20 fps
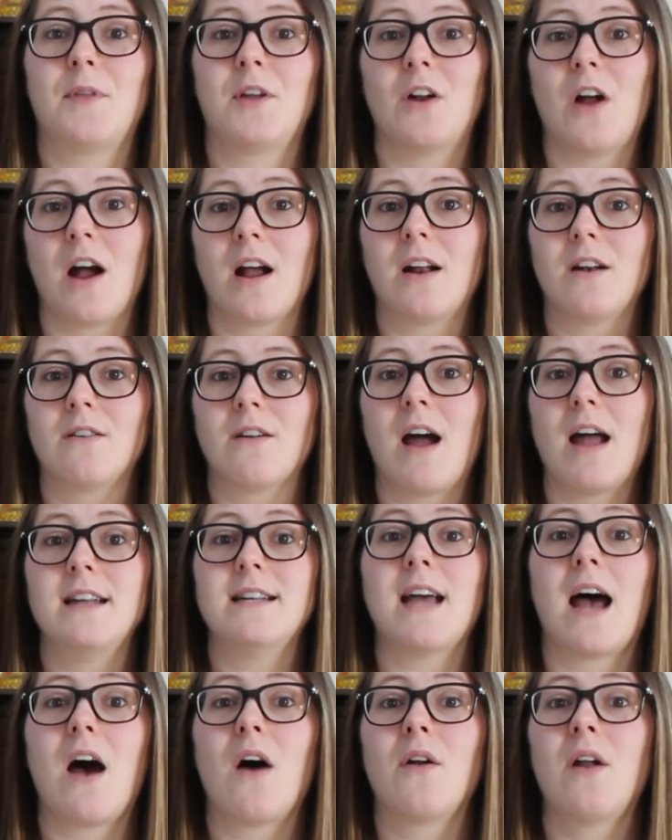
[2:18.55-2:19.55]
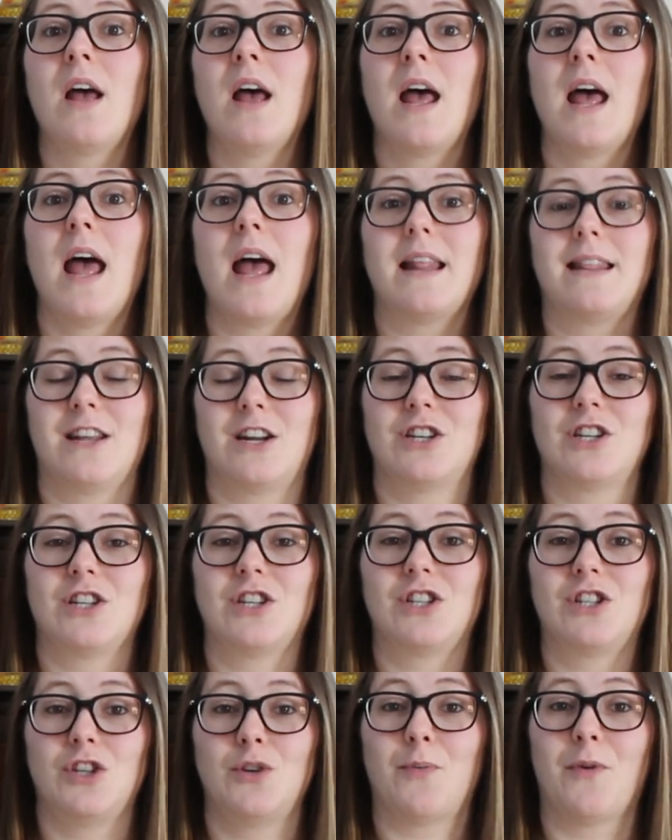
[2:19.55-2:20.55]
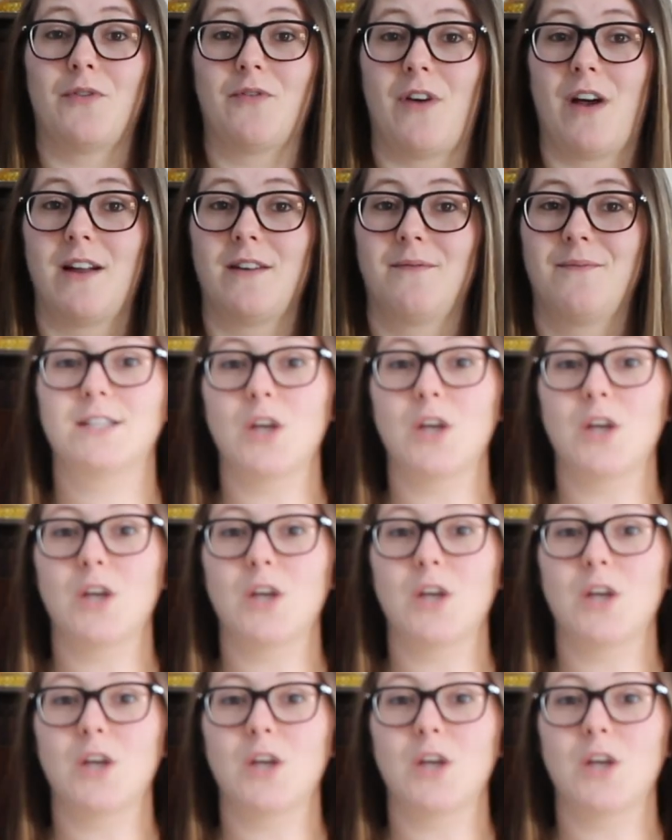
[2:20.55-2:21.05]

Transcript: they're not gonna ride down, they're just super fun.